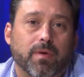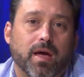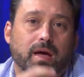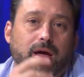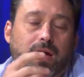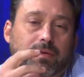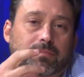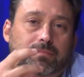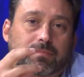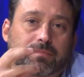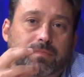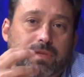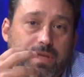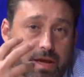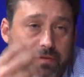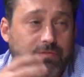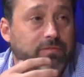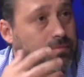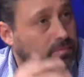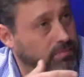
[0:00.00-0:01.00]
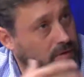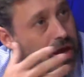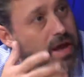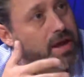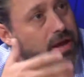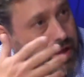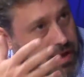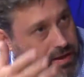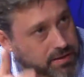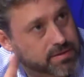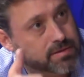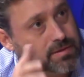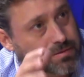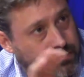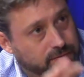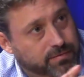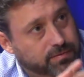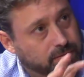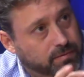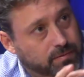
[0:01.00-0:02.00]
uh yeah, I, I,
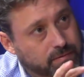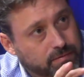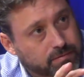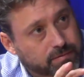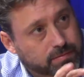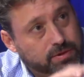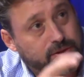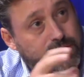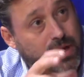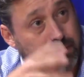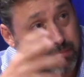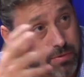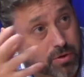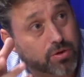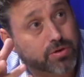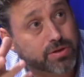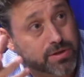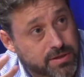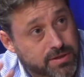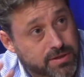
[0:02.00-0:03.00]
some good